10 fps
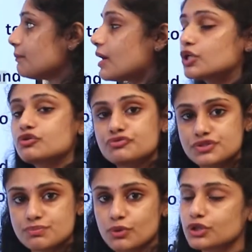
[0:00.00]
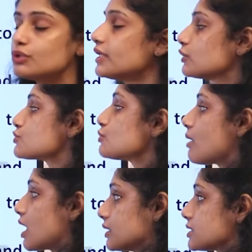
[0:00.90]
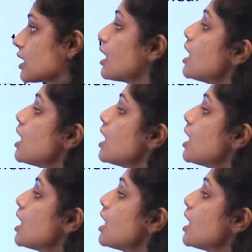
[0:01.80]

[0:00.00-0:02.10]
part of first module and also marketing.